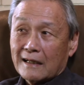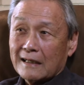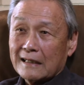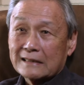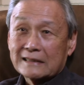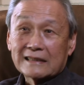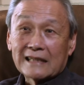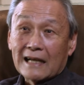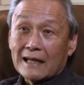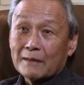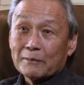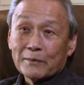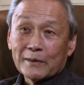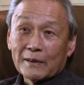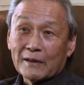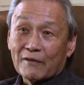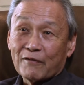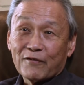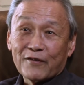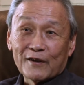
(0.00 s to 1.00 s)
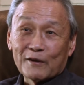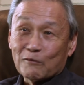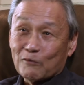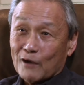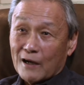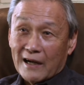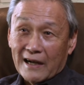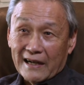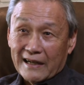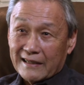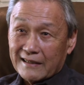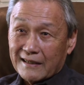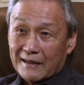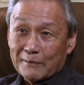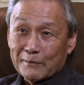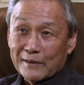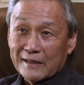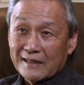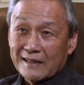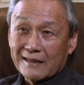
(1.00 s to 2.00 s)
it's not been a fun ride.
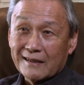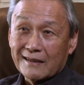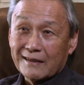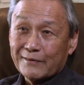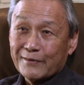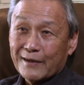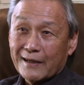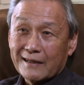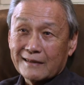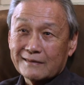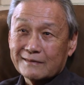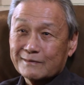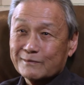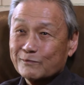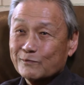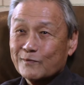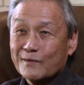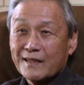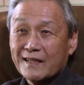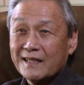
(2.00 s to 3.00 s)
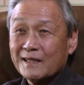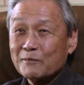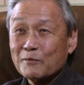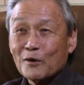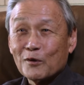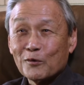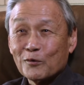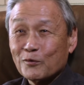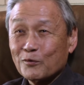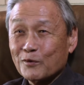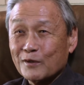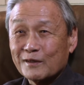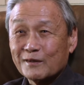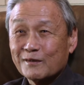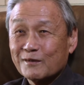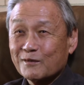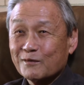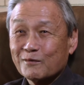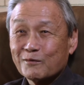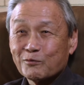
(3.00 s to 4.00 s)
I mean, I've had chemo,
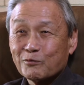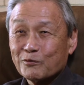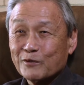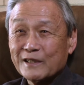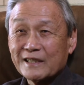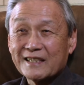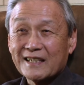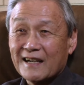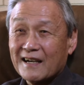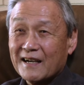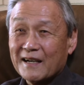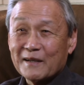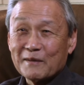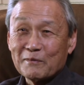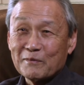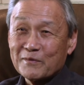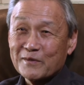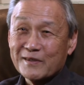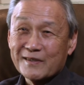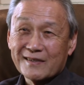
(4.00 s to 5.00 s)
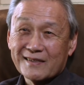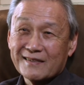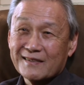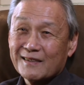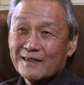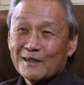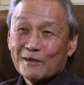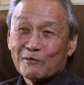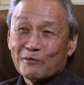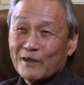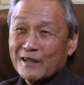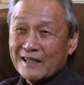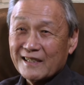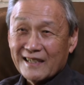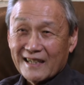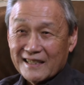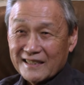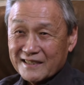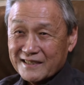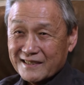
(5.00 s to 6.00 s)
3 times,
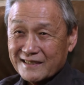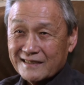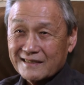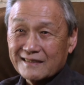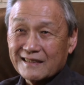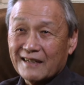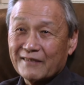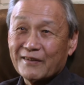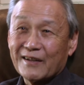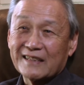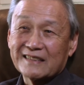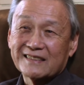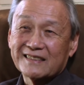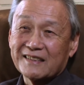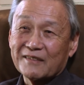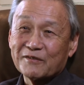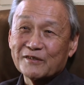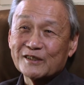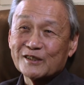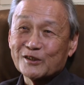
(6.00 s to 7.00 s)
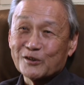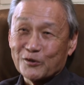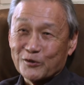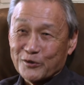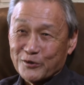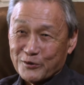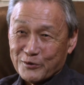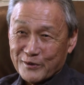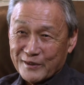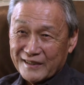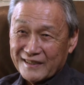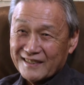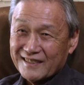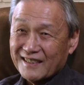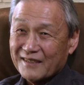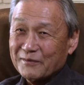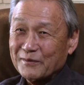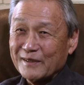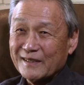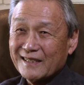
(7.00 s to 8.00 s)
radiation, I've had 7
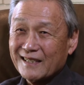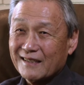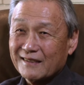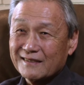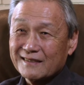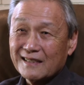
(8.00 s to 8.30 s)
surgeries. I mean,